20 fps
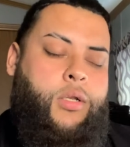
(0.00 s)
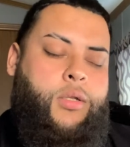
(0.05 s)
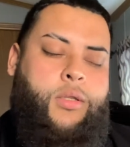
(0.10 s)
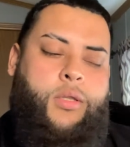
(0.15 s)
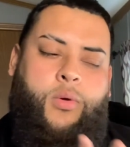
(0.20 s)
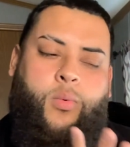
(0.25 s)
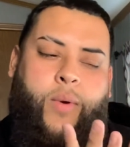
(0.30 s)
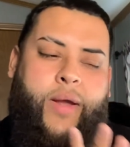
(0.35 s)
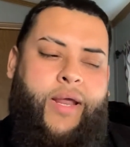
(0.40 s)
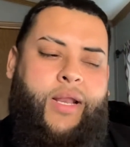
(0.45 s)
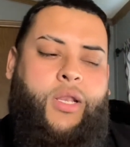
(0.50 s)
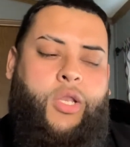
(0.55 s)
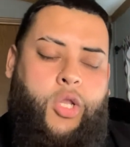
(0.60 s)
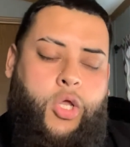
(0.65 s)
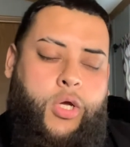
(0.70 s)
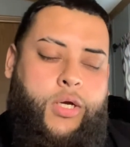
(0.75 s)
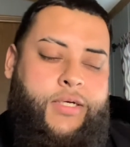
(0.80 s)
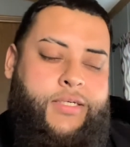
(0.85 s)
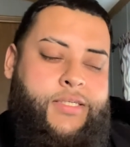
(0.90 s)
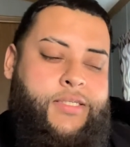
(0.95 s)
the way it
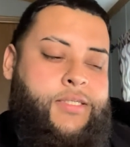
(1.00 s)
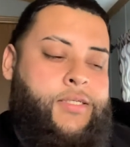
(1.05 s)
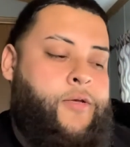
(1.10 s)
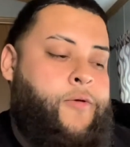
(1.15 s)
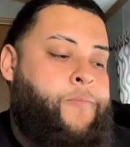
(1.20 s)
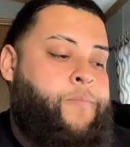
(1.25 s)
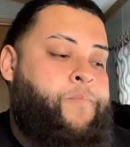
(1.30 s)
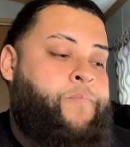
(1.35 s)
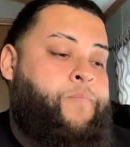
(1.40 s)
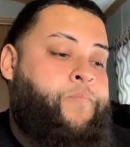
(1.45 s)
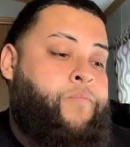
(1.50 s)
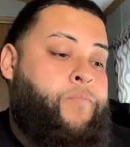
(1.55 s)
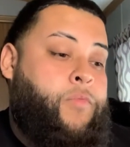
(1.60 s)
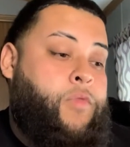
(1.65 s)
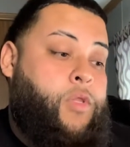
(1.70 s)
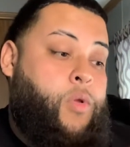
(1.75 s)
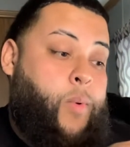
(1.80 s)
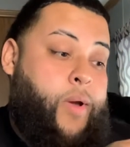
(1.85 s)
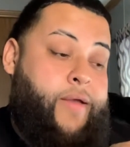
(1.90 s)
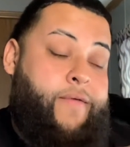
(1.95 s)
looks,
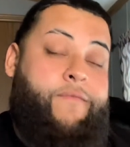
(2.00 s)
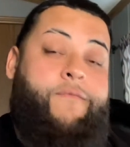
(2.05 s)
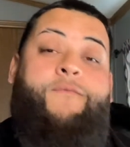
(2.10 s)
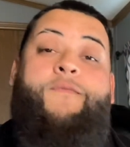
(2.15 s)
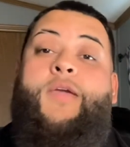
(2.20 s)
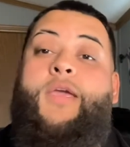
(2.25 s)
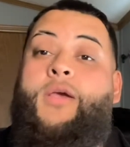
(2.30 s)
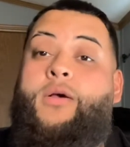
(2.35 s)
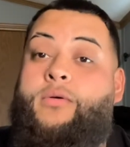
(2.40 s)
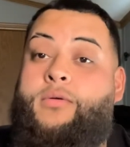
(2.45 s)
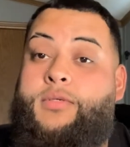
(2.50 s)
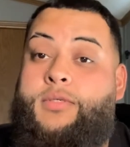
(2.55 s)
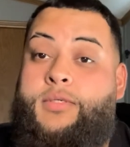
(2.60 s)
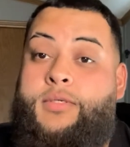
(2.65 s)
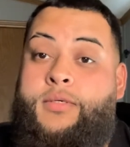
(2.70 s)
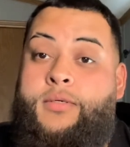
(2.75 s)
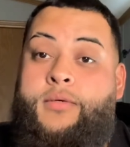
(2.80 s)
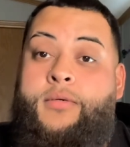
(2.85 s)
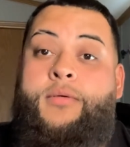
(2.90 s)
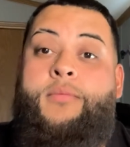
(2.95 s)
the way it feels.
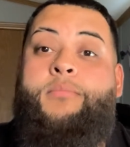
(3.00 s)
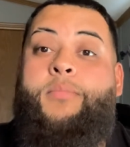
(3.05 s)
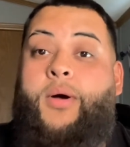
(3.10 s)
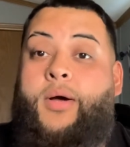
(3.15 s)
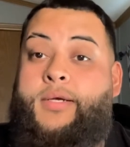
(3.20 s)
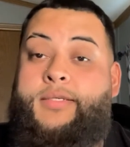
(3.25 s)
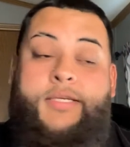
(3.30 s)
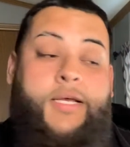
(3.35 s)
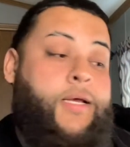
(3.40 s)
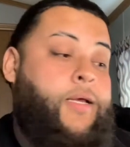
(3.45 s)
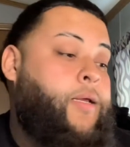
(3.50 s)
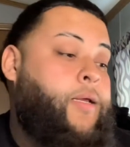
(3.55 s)
Pause.